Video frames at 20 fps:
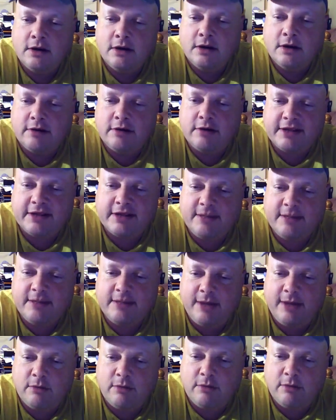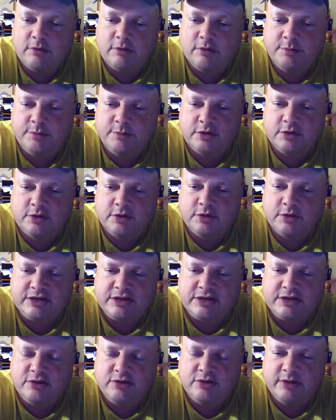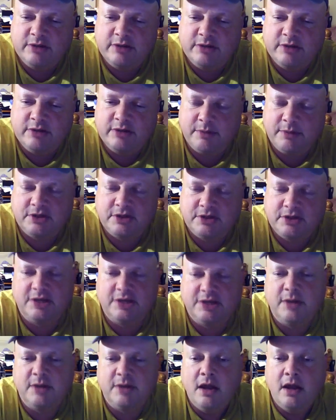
correct, the cabal will always pull the strings. Too many puppet sheep.